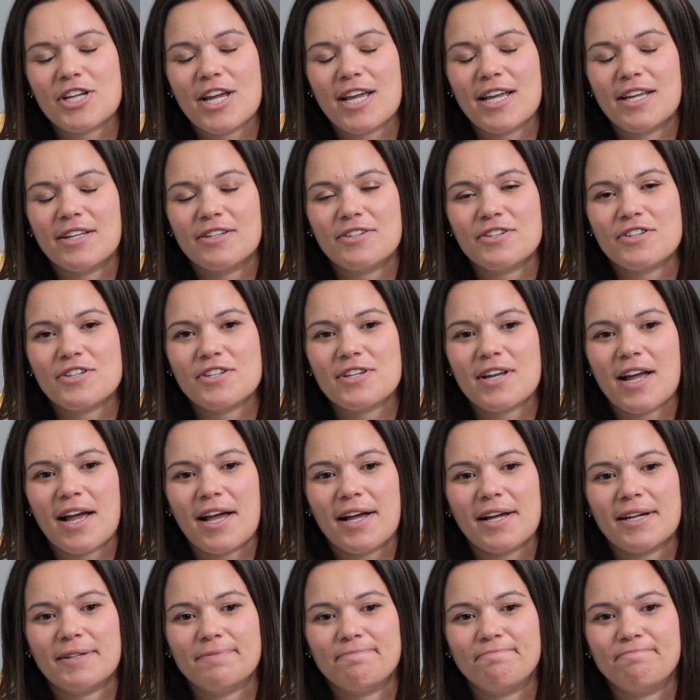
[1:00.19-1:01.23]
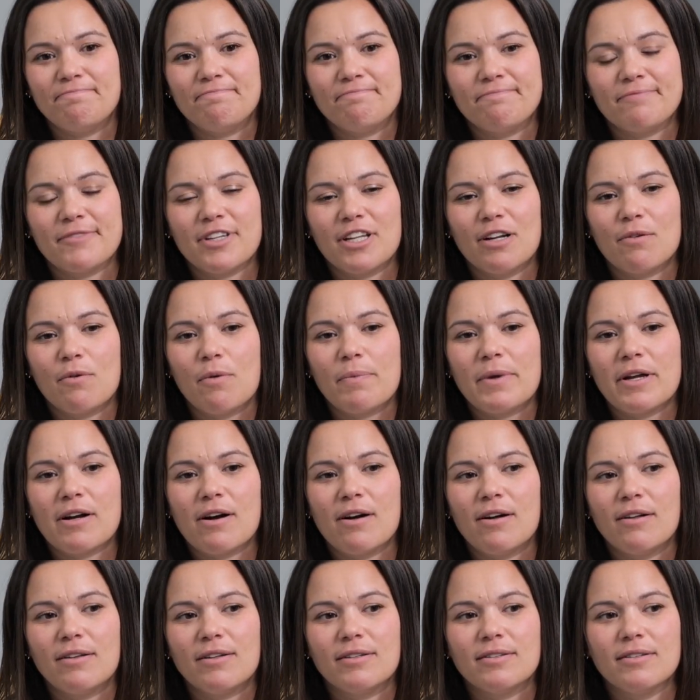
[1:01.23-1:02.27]
change, um, you know, what we
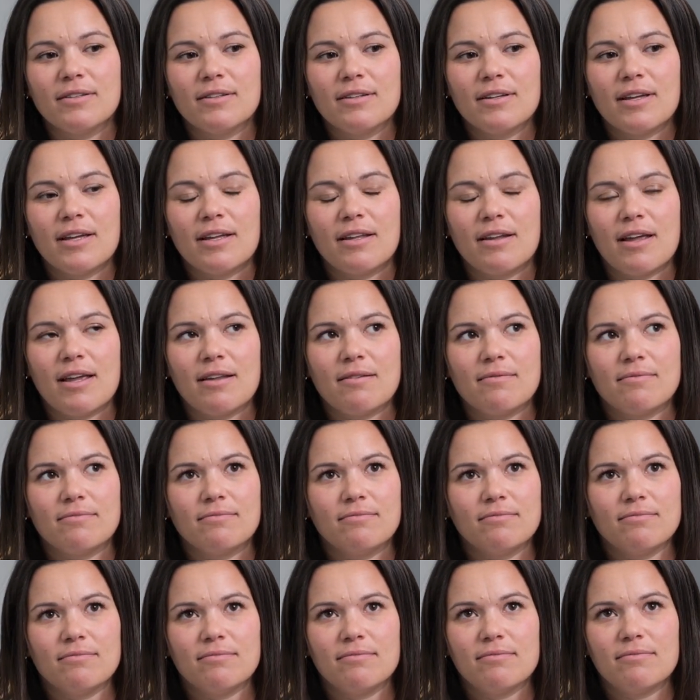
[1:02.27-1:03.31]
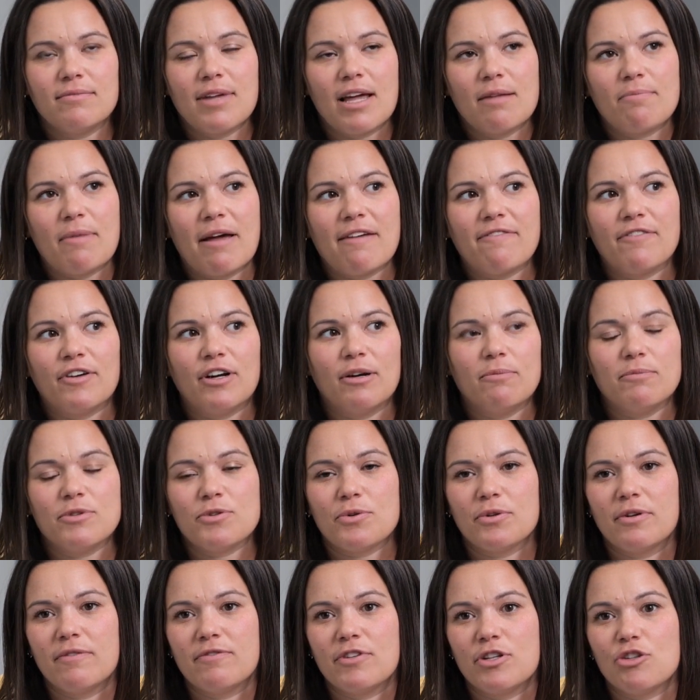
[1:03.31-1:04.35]
call in, in my firm
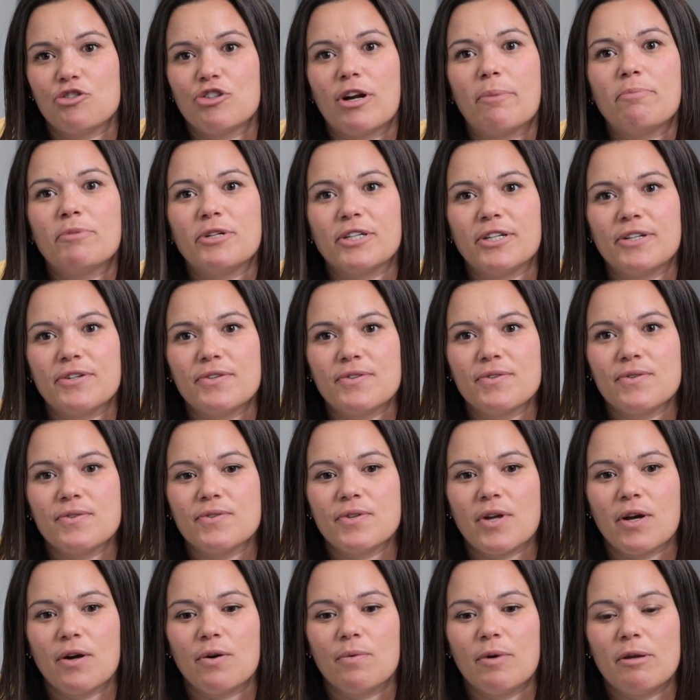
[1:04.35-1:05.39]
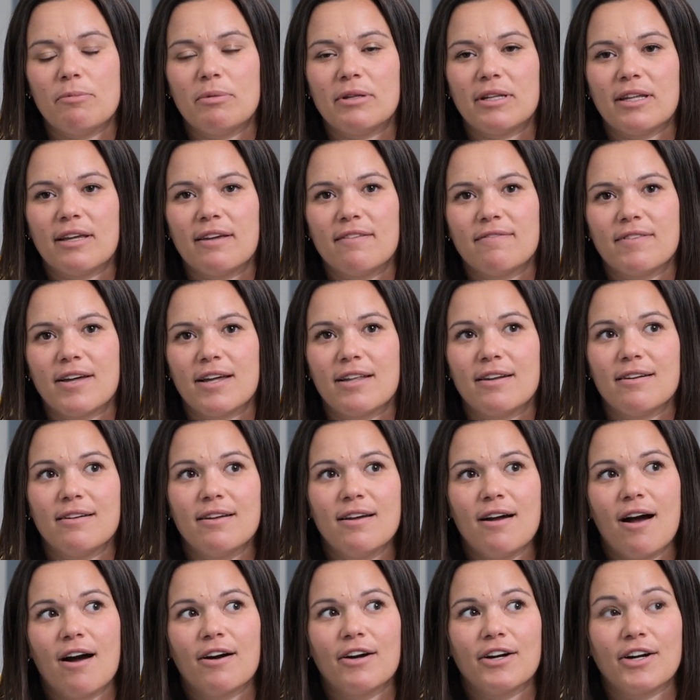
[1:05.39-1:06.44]
sort of disruptors. So we believe that
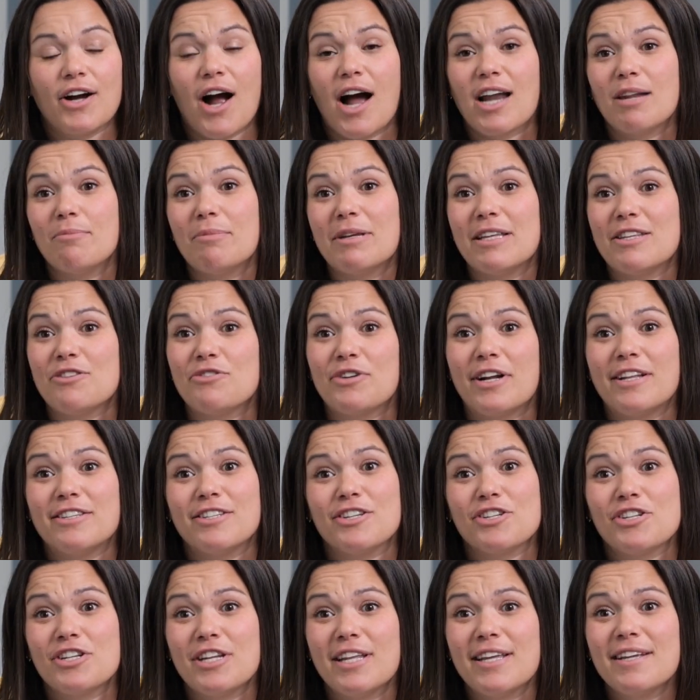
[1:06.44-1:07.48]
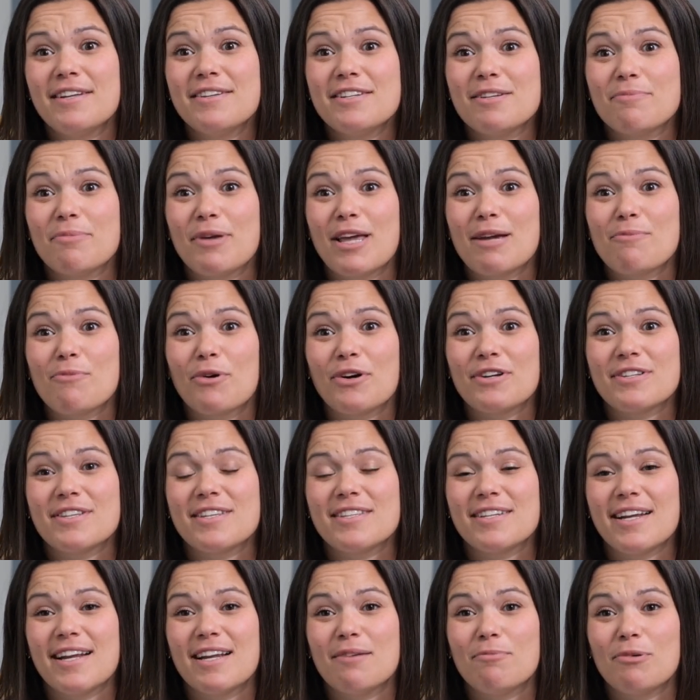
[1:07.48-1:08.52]
our economy is transitioning to being more
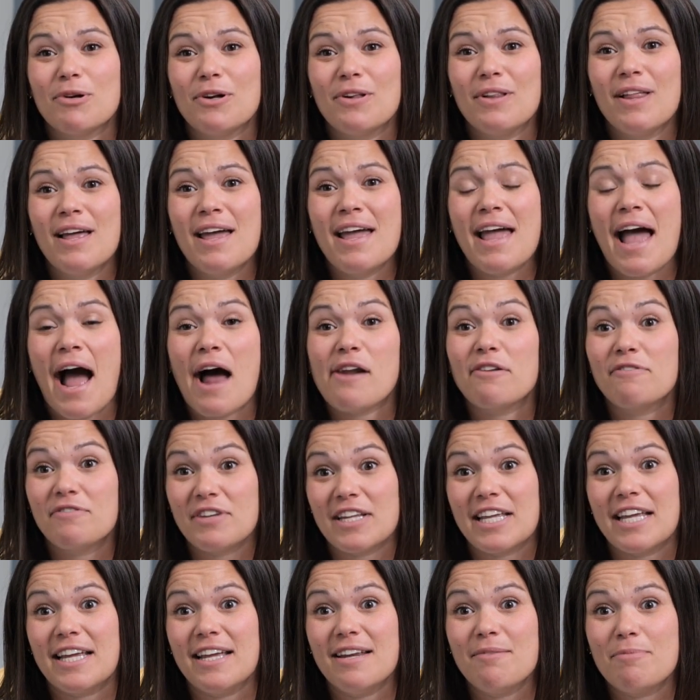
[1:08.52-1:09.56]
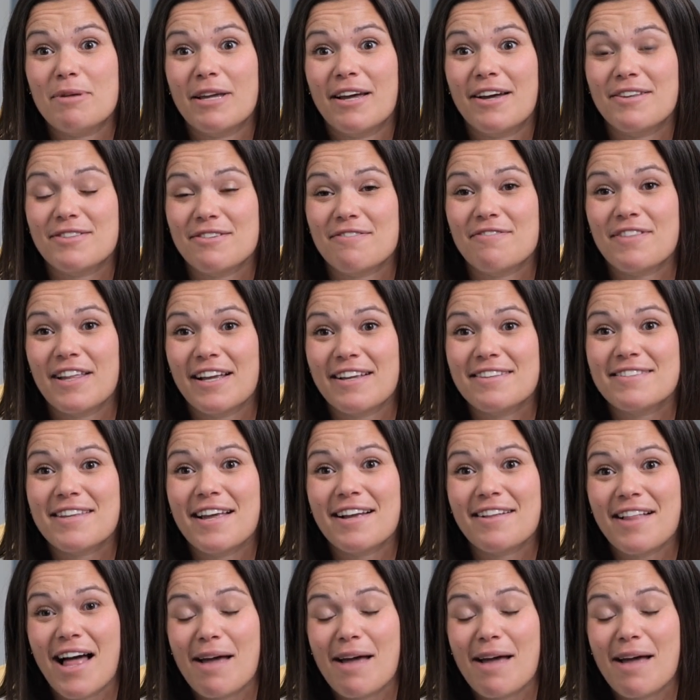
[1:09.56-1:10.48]
sustainable out of need because of things like